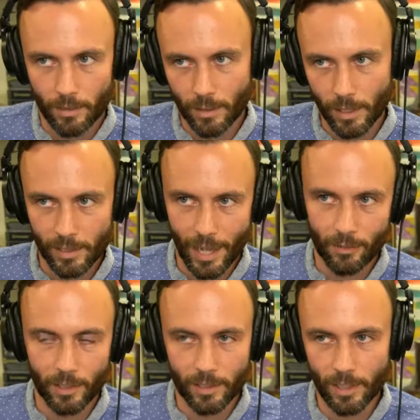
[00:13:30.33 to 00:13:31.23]
things
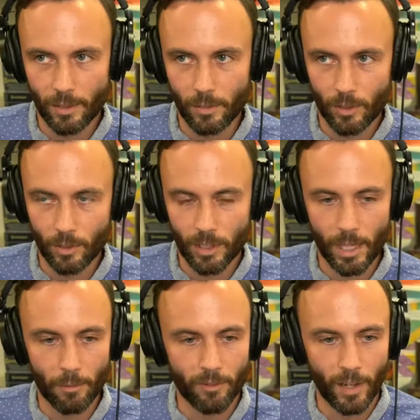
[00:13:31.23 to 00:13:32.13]
out there say you can
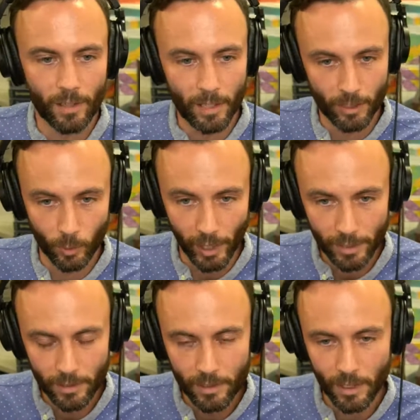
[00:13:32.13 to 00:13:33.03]
gamify like
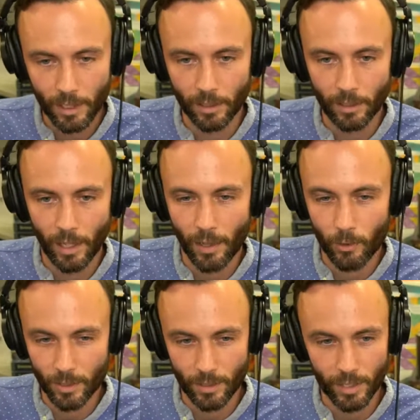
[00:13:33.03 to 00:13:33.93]
grades, and I
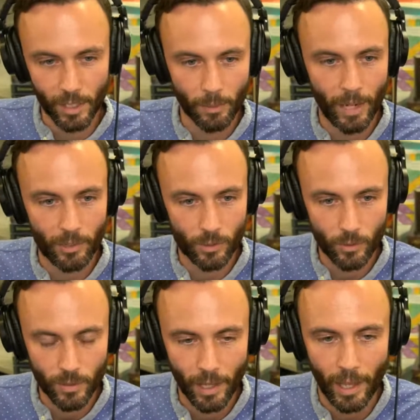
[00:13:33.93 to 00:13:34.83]
was thinking about
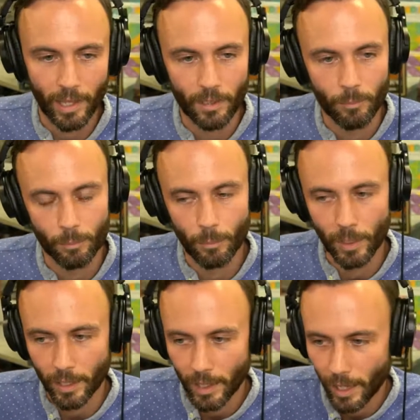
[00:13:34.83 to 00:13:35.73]
doing that,
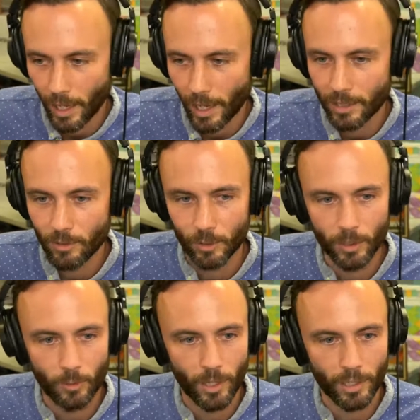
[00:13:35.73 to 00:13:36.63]
but I didn't
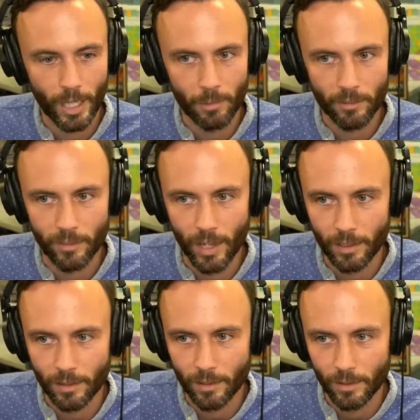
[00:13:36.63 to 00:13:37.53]
really want to
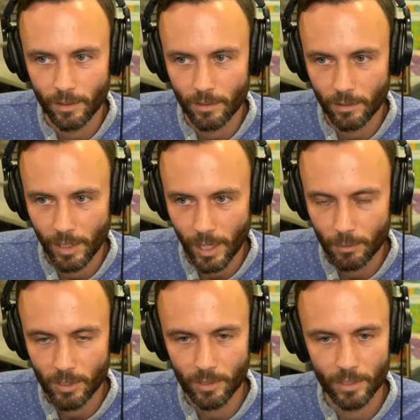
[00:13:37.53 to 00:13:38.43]
gamify
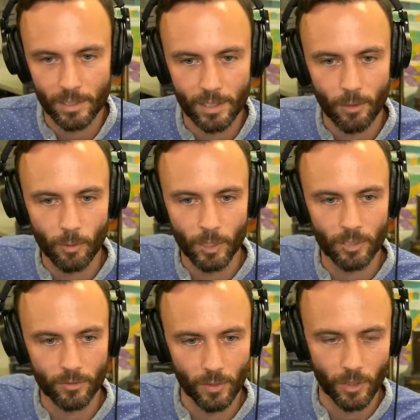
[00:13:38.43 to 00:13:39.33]
games to an extent
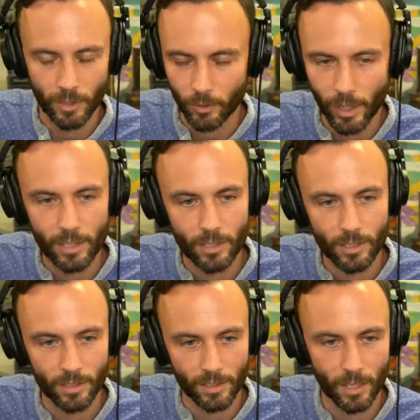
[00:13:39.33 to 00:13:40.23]
whereas or grades
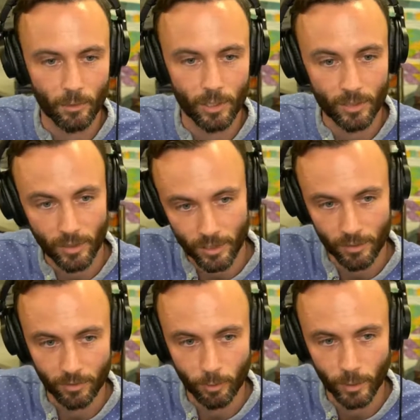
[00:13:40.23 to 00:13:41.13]
to extent whereas this
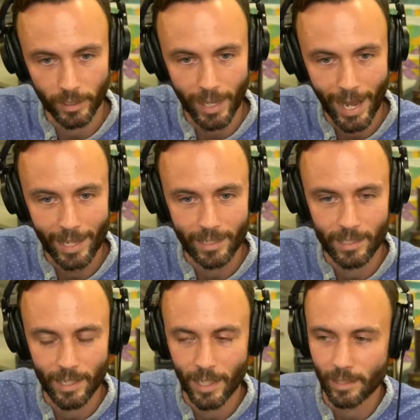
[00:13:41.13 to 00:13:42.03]
really high
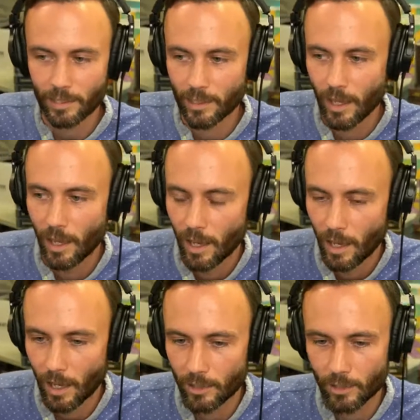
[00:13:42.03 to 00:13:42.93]
stakes.
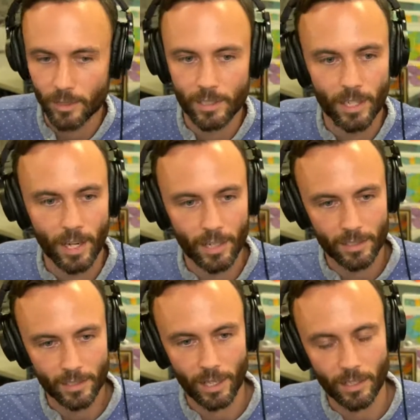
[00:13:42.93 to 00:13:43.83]
So instead I
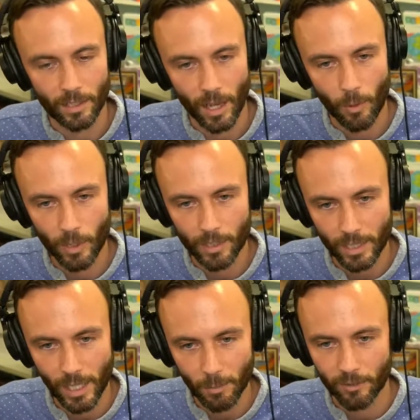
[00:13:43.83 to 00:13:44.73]
decided I wanted
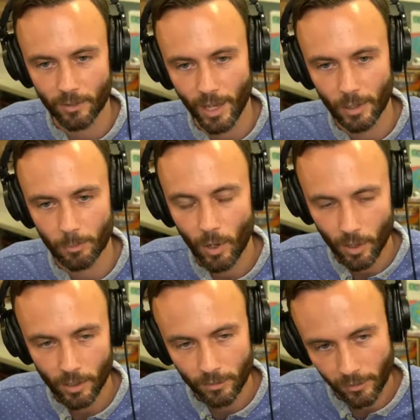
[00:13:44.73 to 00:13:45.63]
to gamify
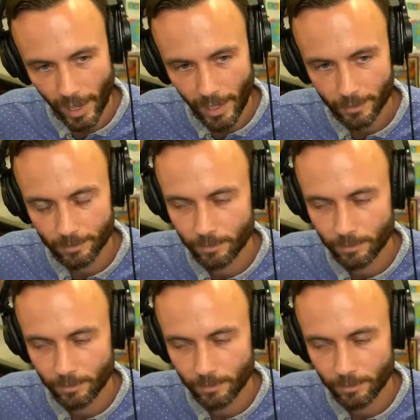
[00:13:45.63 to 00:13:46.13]
part of that.